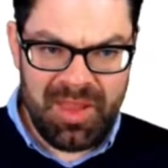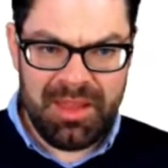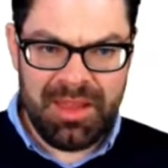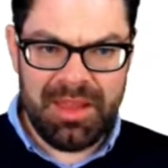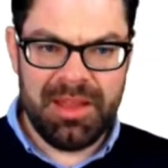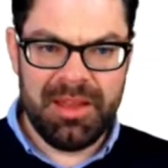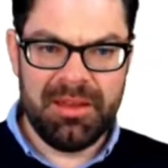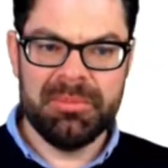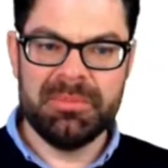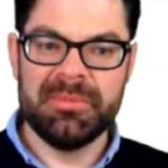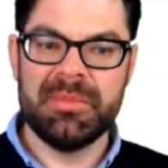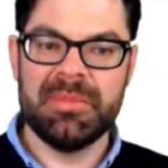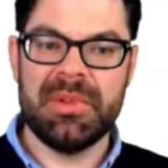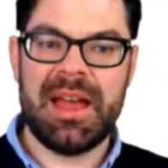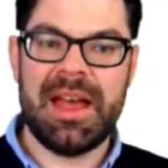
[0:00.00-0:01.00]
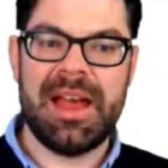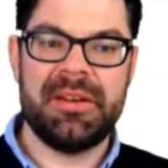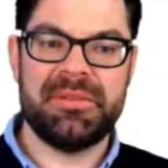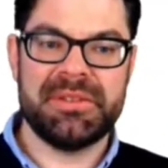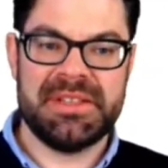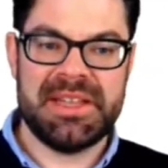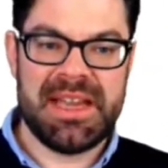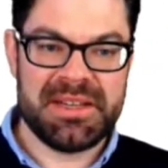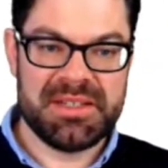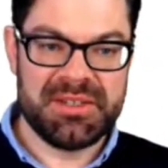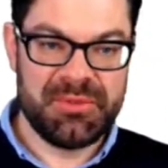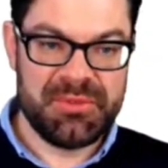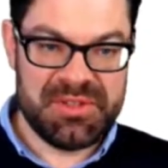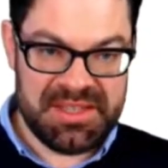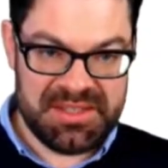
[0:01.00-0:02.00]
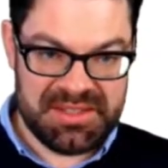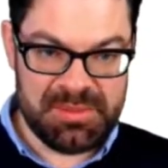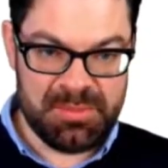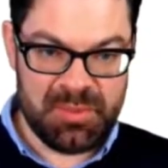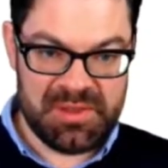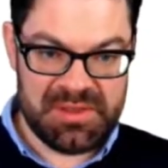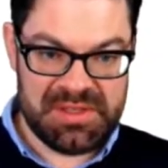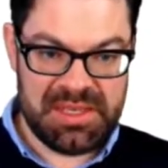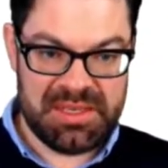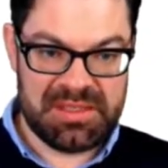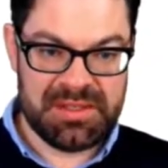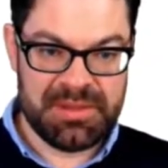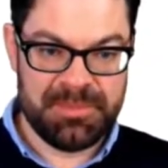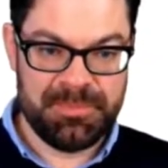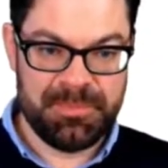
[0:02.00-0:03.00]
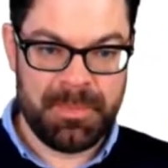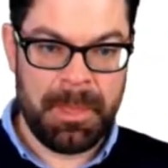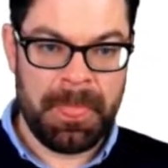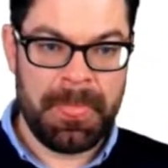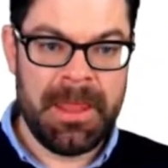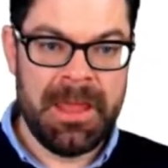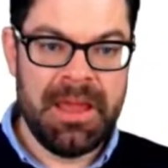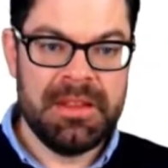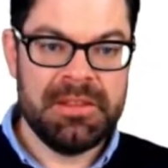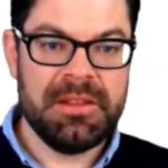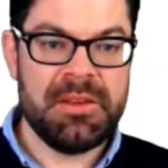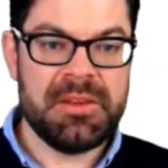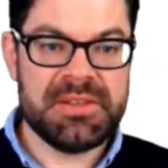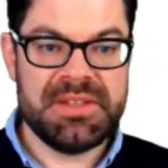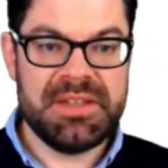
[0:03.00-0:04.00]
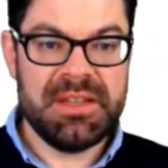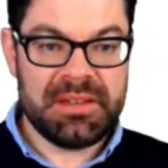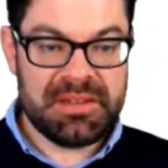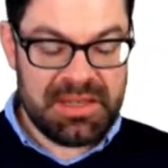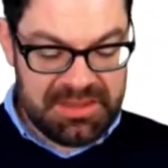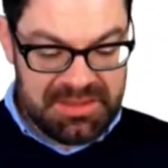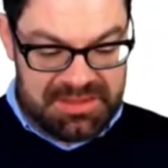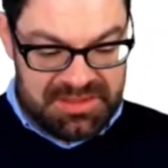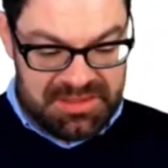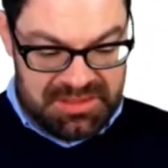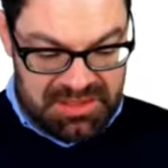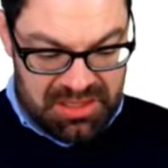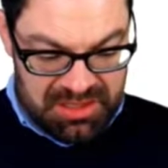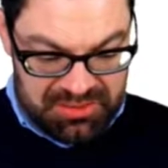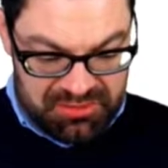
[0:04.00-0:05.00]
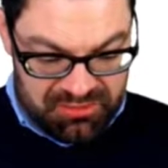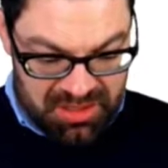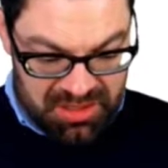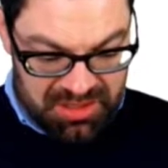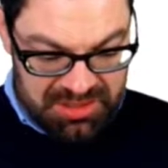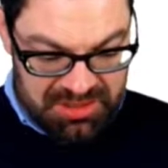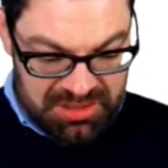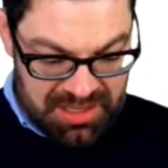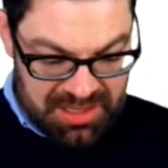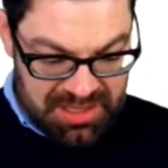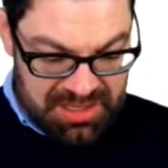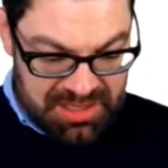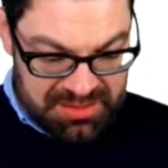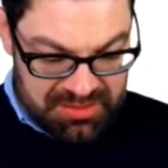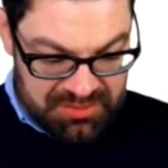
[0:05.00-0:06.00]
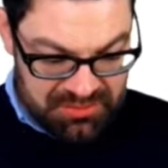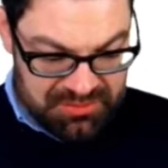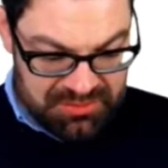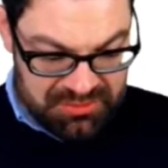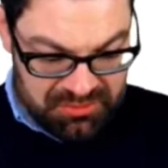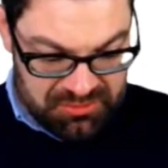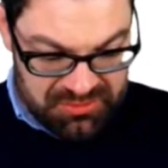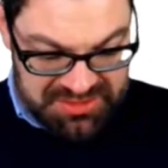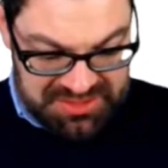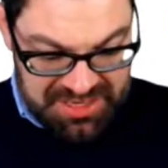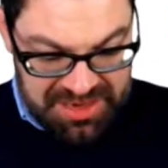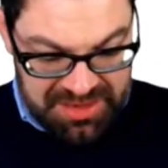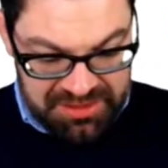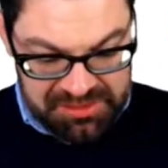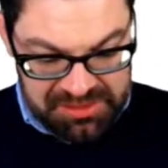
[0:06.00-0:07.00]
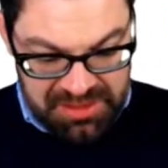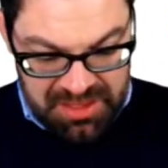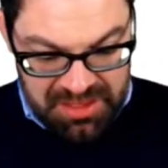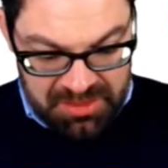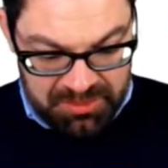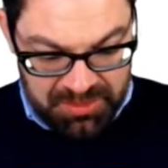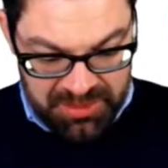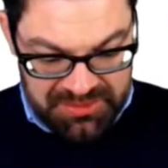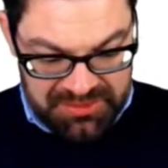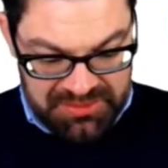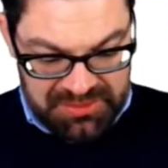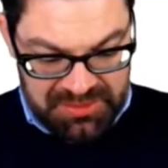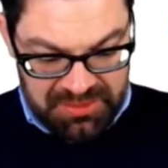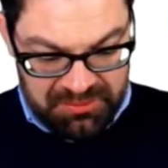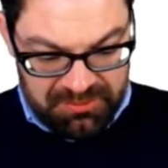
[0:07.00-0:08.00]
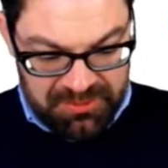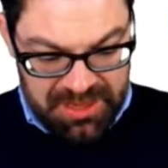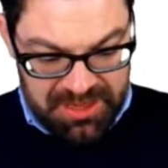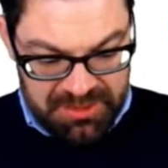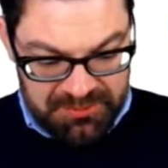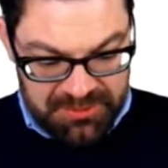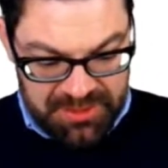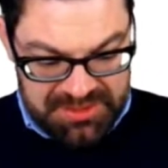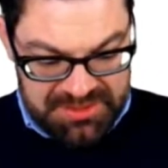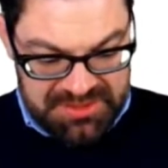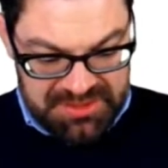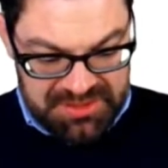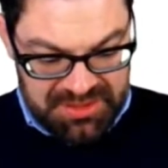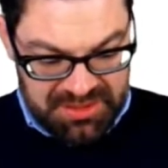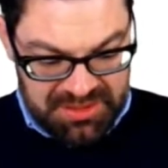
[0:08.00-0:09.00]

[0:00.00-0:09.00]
have a tax of 60%. Now you see here that this is not drawn to scale, but the relevant